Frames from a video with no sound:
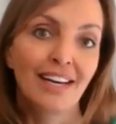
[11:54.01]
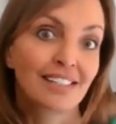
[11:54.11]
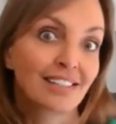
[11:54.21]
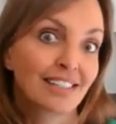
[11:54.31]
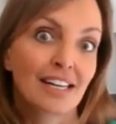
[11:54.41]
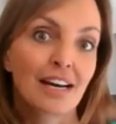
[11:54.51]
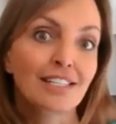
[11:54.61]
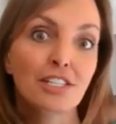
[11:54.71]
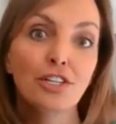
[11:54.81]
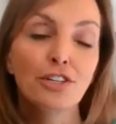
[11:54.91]
and I
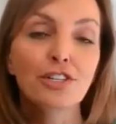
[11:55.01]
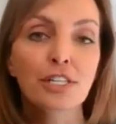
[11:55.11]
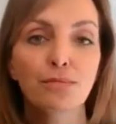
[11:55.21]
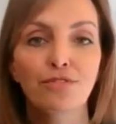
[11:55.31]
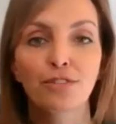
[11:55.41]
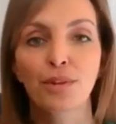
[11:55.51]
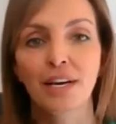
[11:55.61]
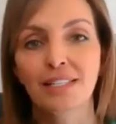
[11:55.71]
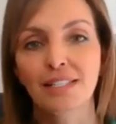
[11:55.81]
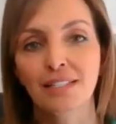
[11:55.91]
salute him for that.